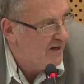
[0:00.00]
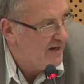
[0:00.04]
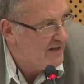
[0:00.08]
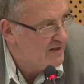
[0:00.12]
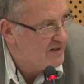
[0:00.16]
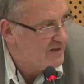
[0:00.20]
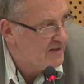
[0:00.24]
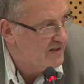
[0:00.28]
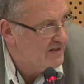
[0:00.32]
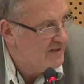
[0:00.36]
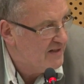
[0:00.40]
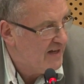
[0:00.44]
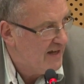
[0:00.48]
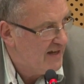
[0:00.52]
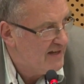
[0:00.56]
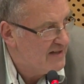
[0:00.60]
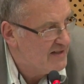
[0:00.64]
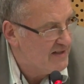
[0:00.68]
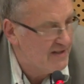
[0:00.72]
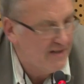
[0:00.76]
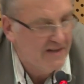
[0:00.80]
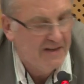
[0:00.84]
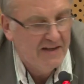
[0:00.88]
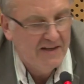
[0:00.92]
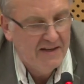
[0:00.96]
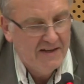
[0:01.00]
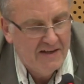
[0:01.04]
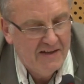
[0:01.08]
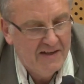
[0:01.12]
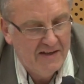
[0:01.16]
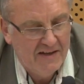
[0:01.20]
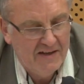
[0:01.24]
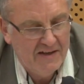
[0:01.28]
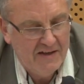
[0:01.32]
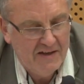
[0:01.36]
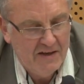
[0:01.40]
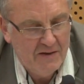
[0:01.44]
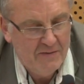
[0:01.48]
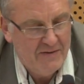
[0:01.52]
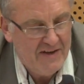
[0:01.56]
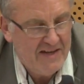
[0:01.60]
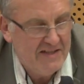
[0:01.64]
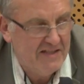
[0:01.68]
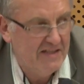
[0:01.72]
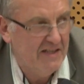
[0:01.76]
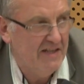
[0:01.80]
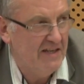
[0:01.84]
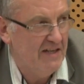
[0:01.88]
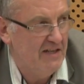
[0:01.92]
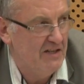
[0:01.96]
rights and has a
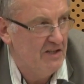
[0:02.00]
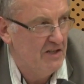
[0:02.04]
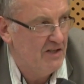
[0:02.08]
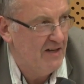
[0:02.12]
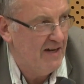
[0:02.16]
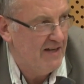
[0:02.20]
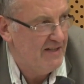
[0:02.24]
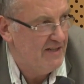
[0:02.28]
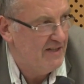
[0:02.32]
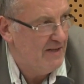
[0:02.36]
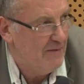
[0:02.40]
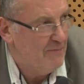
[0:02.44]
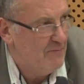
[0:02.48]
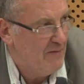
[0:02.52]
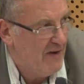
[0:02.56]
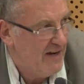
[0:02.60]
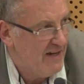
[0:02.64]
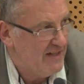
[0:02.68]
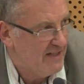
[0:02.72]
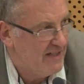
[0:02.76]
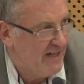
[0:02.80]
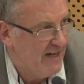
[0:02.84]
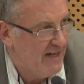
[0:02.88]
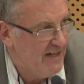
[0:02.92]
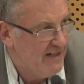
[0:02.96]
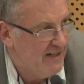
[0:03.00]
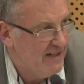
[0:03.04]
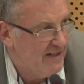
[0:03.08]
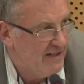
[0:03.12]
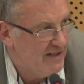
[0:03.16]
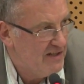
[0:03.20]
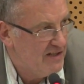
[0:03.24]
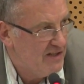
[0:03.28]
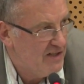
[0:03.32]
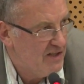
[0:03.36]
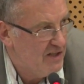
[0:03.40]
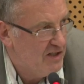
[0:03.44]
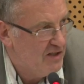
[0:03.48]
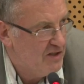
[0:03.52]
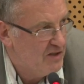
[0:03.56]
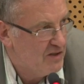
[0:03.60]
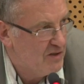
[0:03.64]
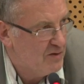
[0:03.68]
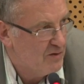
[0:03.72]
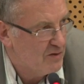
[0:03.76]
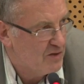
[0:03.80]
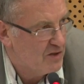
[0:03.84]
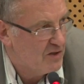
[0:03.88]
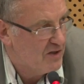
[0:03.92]
vested interest in maintaining institutional